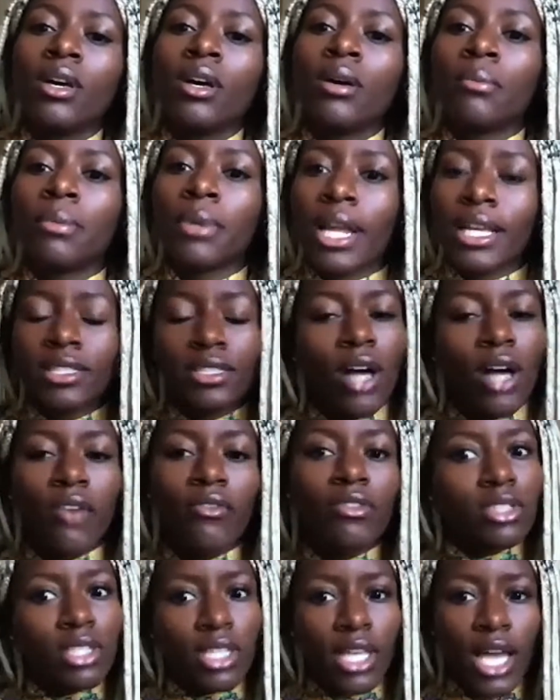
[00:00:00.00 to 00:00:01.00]
but I still
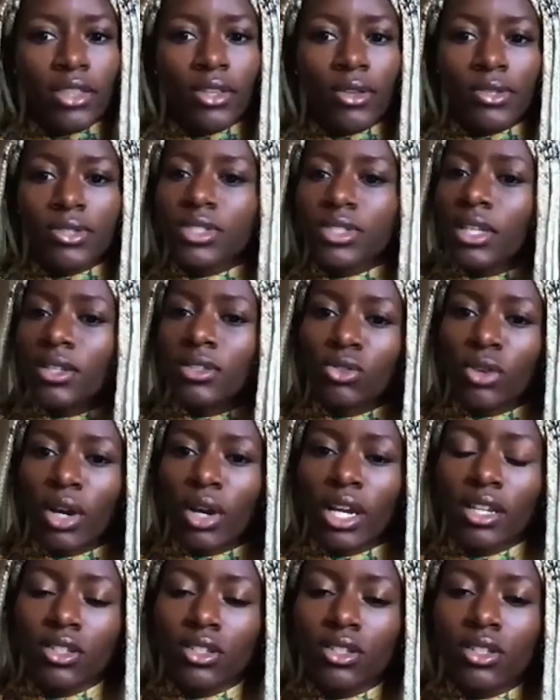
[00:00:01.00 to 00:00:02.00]
obviously had those skills,
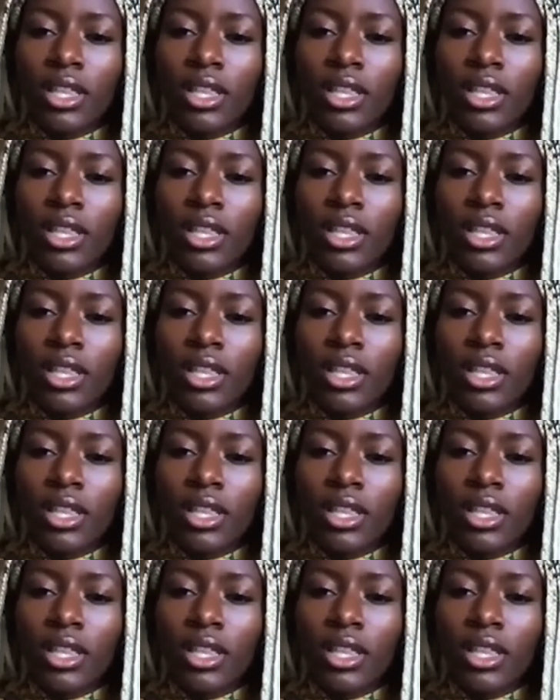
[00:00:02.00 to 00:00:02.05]
right?